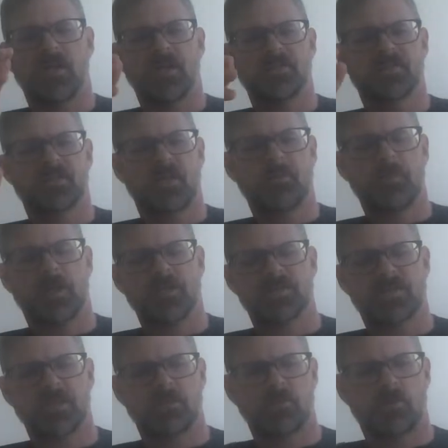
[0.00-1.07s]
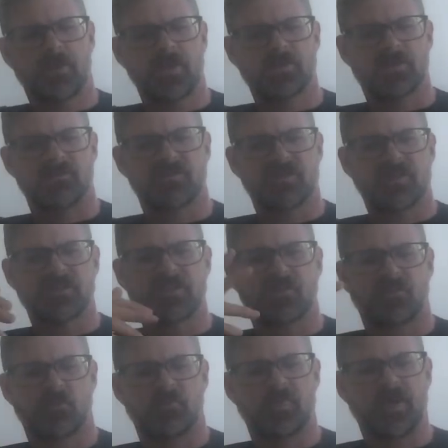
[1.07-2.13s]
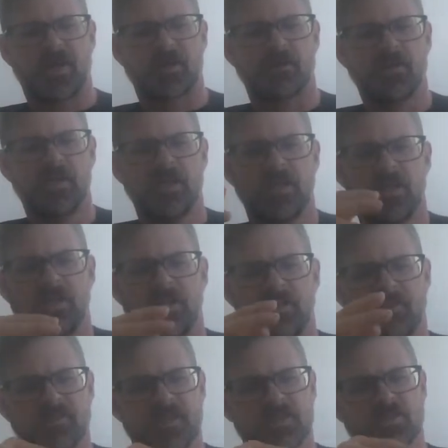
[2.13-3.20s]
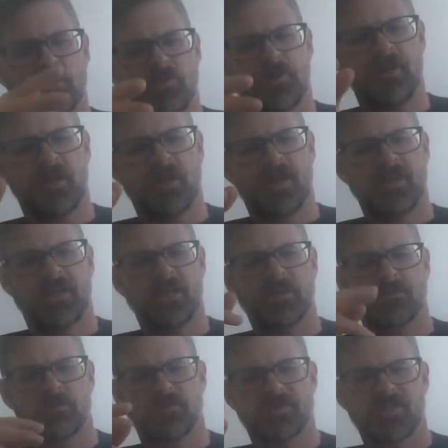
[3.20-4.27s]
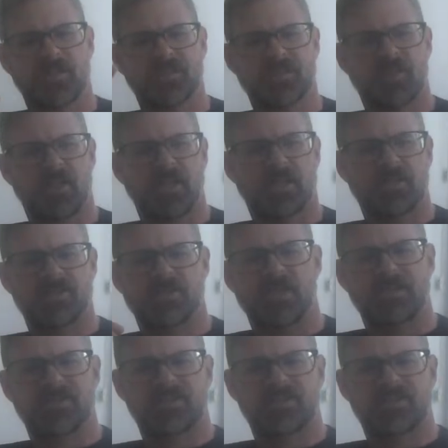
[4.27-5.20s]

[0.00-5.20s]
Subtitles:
lines, timeline, state location, 6 and throw pattern, 6 over 9, 9 over 6, line conditionized